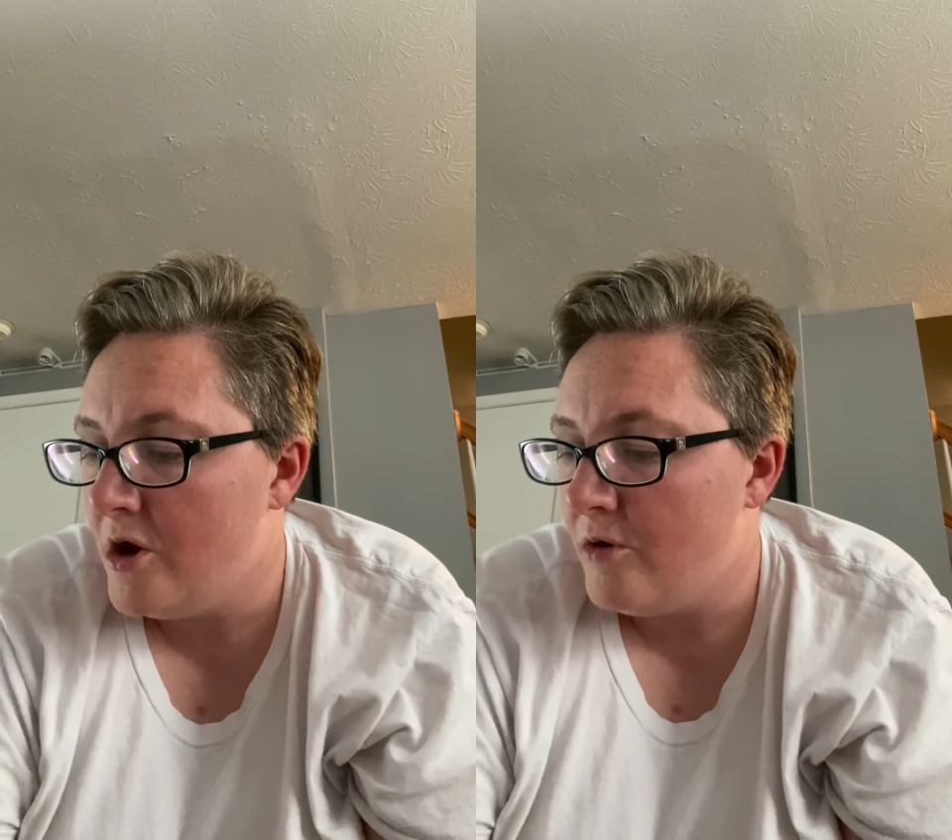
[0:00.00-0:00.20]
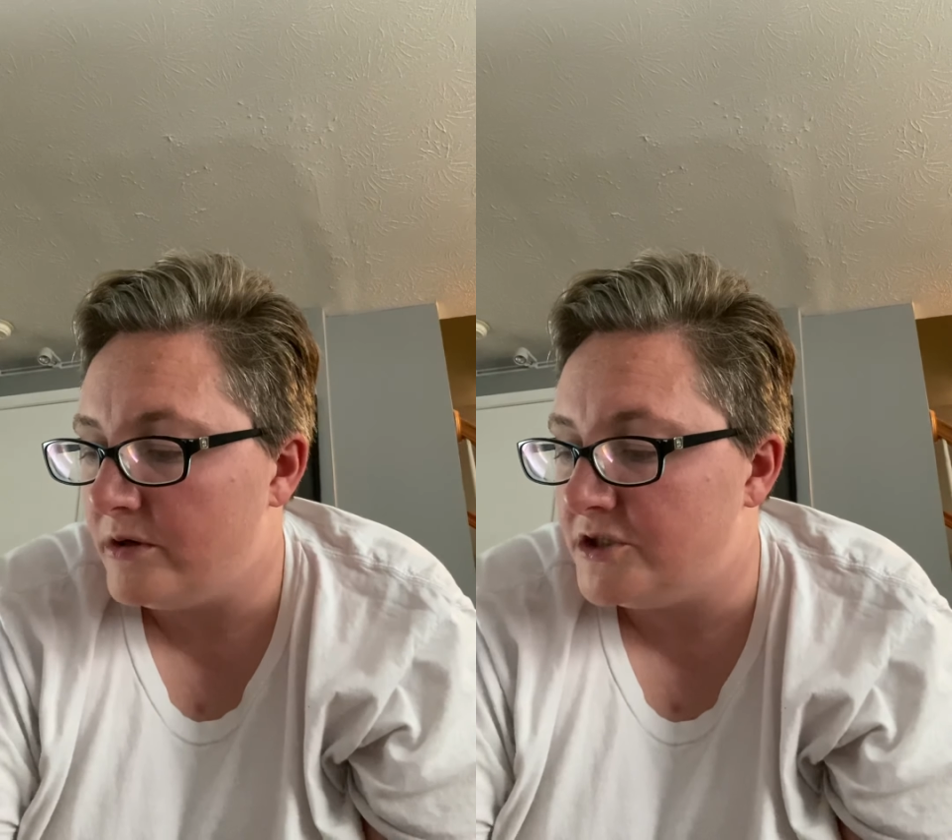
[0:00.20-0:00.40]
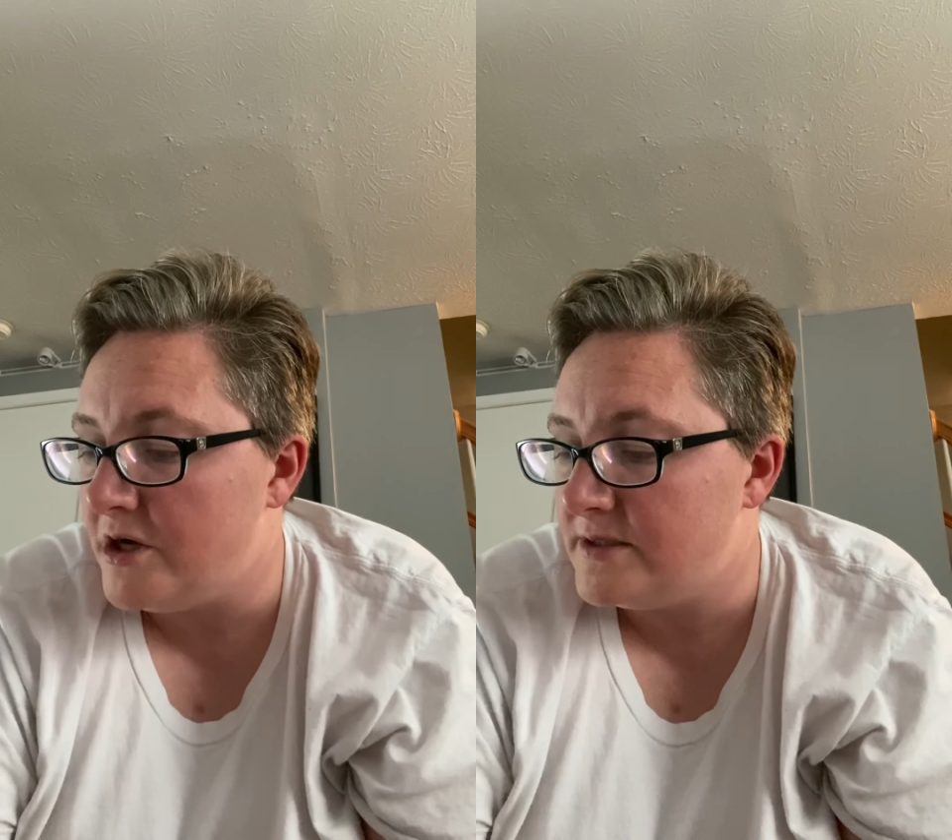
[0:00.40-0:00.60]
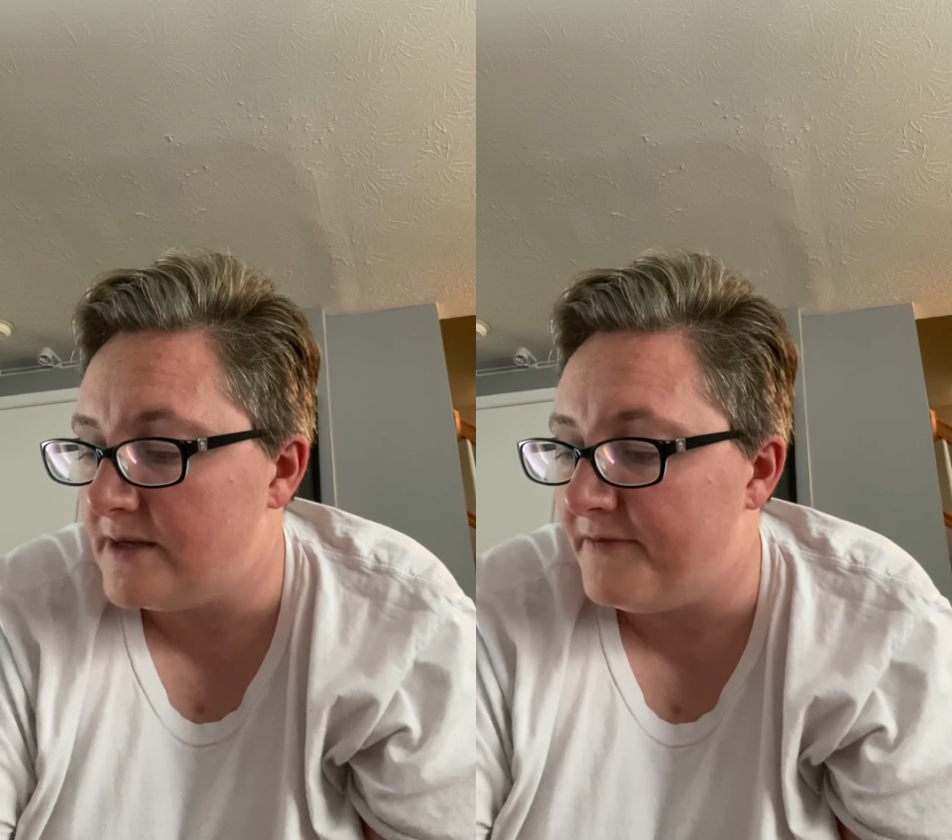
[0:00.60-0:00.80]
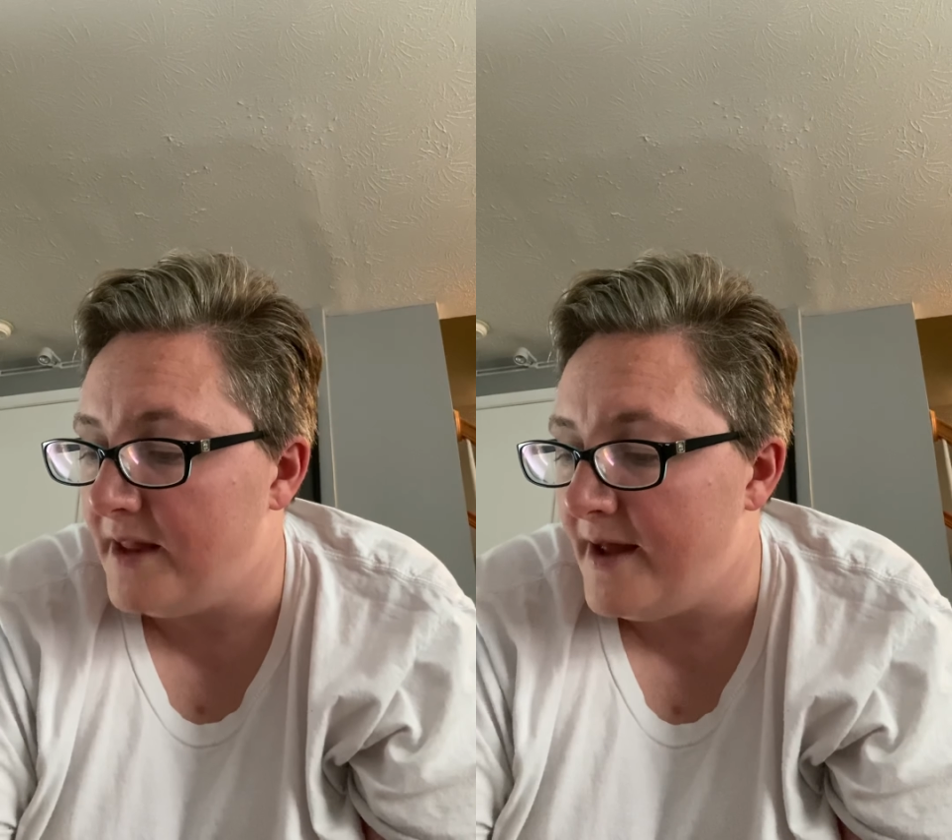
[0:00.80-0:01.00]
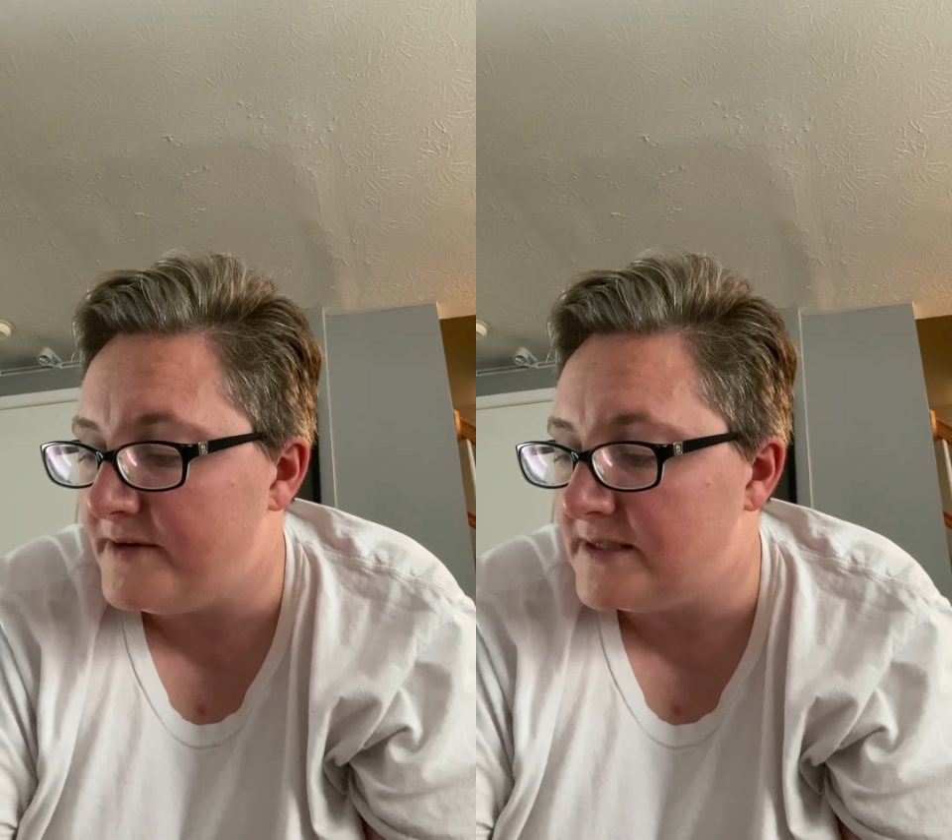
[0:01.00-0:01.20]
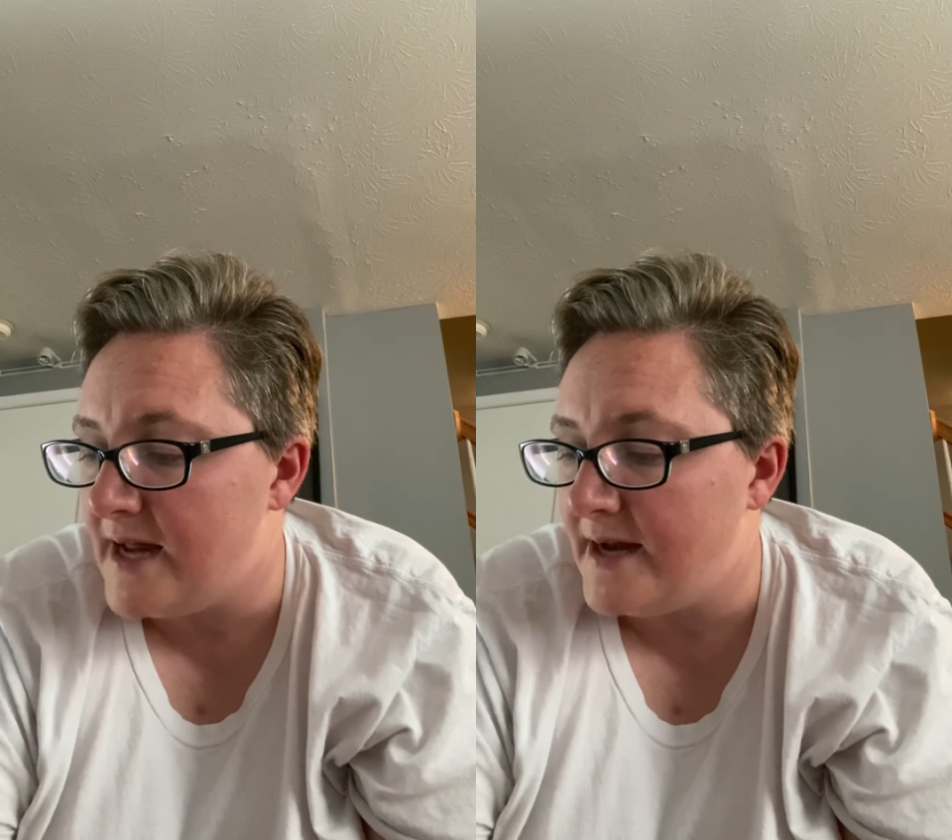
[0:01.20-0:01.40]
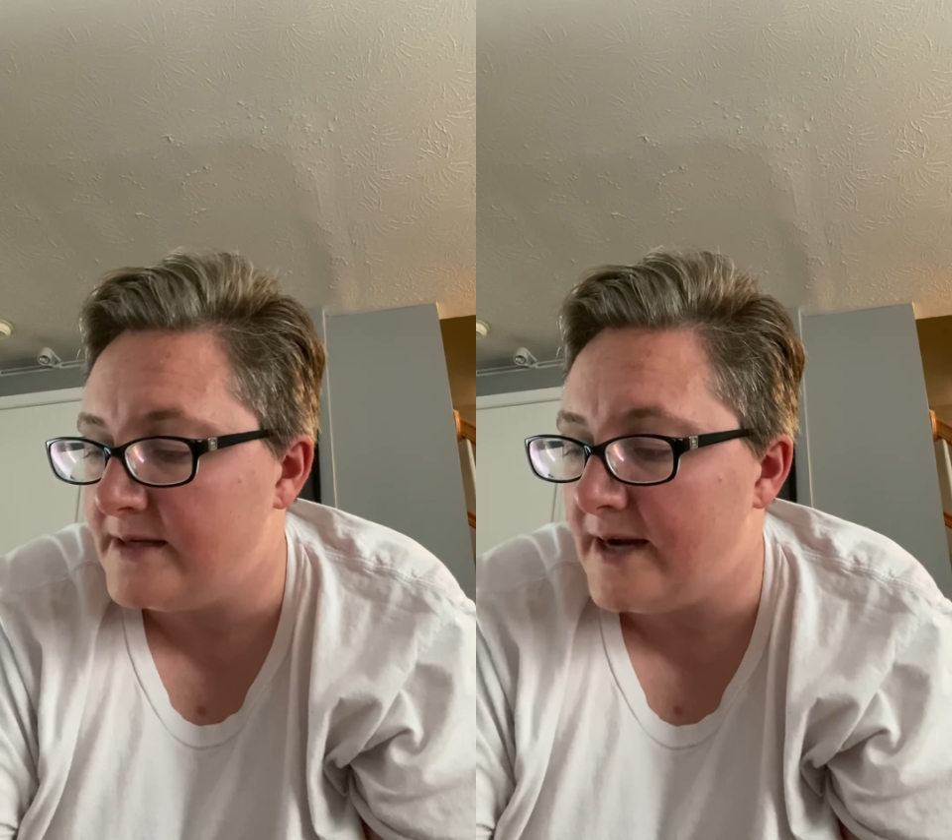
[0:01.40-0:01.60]
Where Joseph lived is
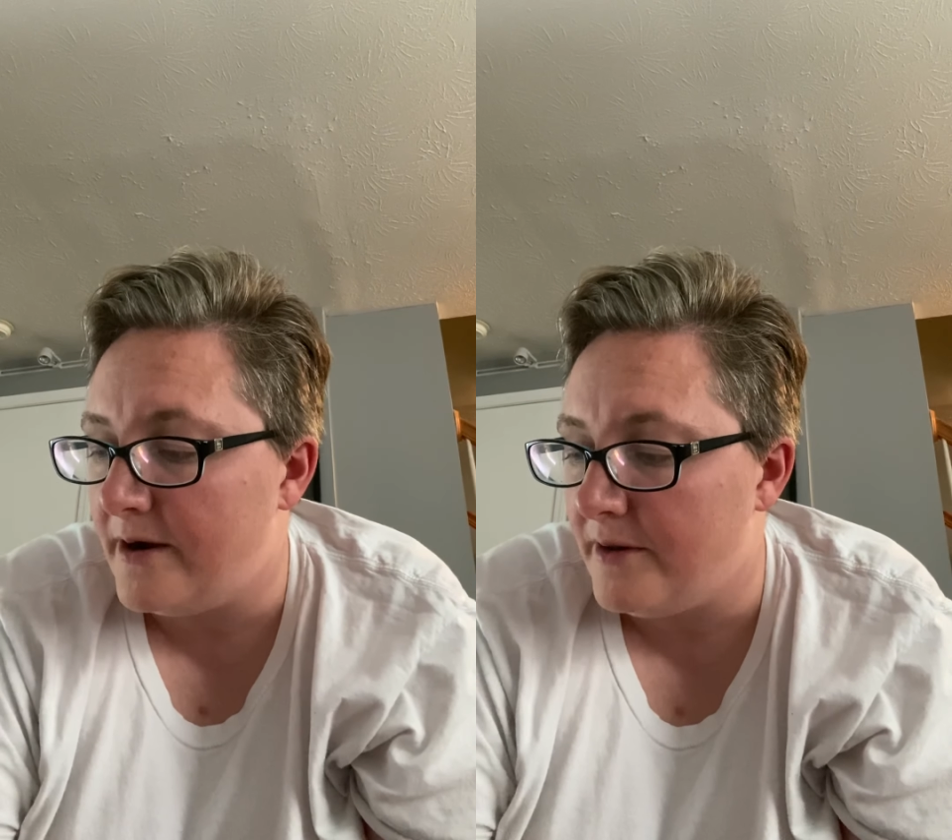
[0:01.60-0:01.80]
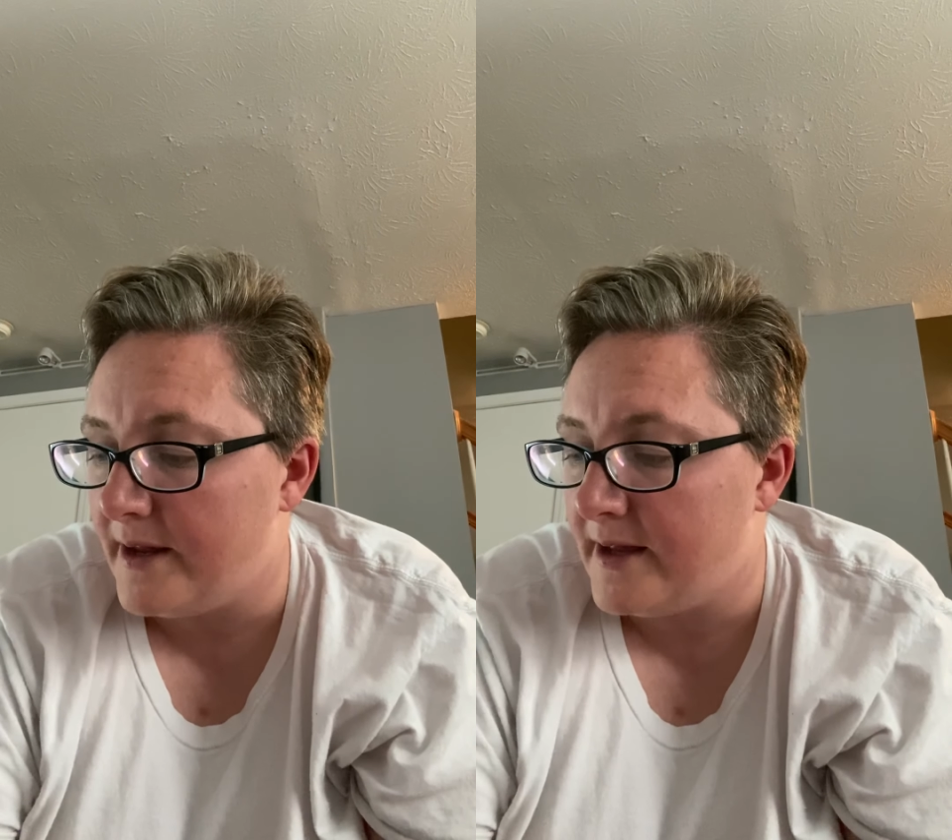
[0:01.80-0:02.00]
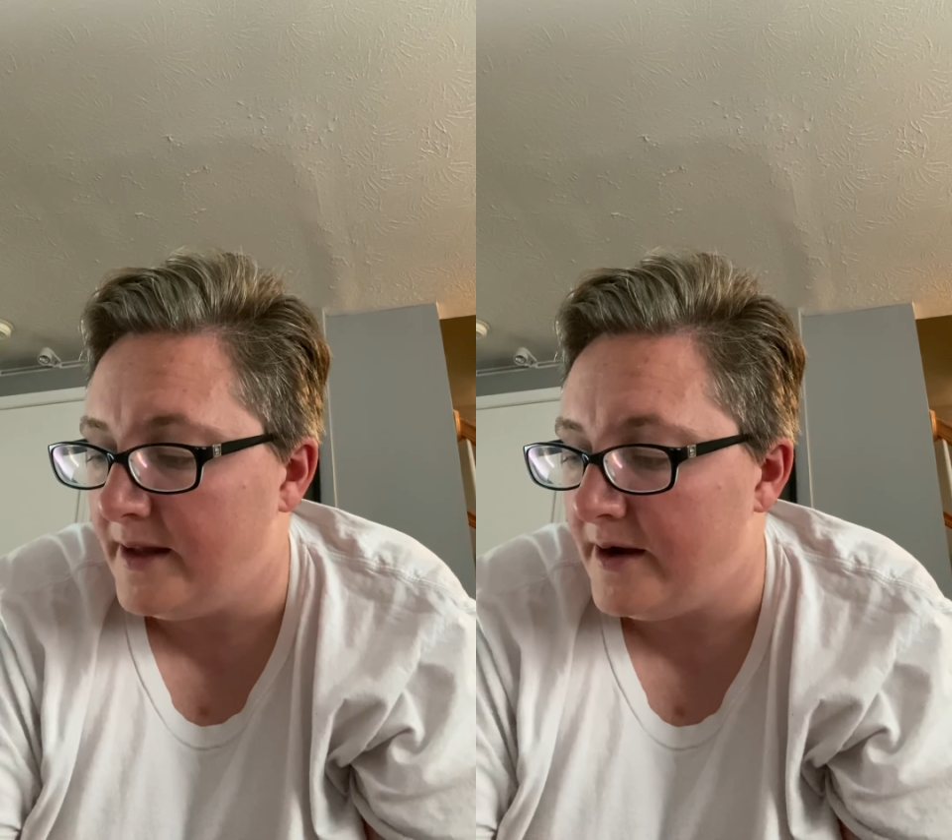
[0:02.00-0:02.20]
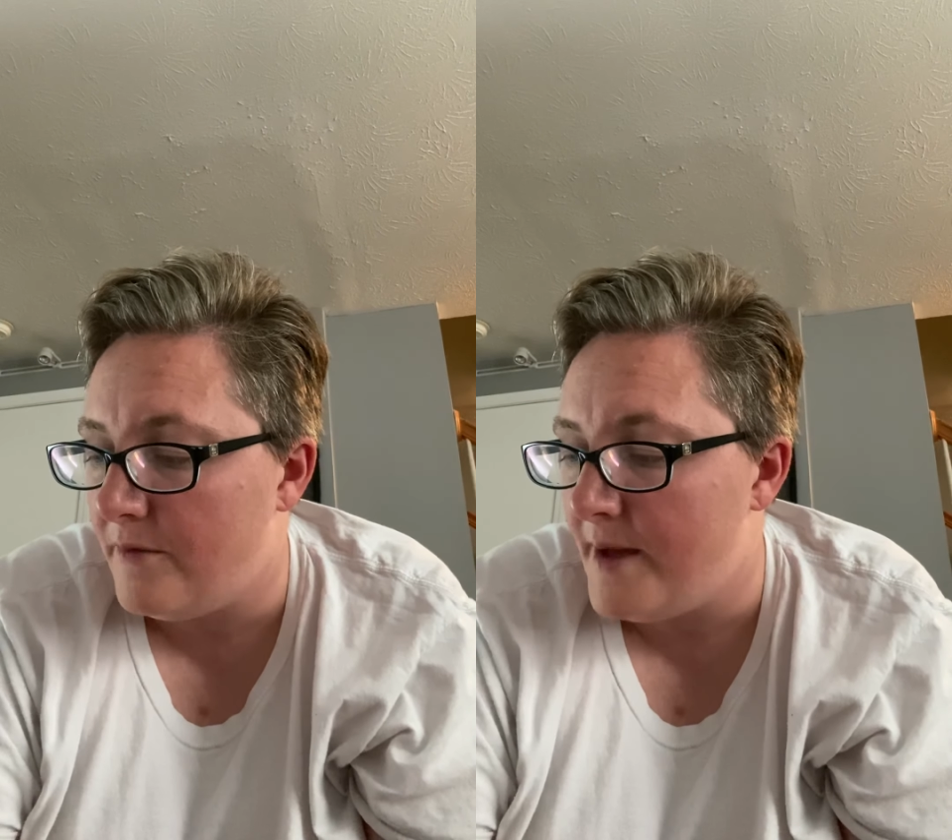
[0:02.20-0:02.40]
not entirely clear.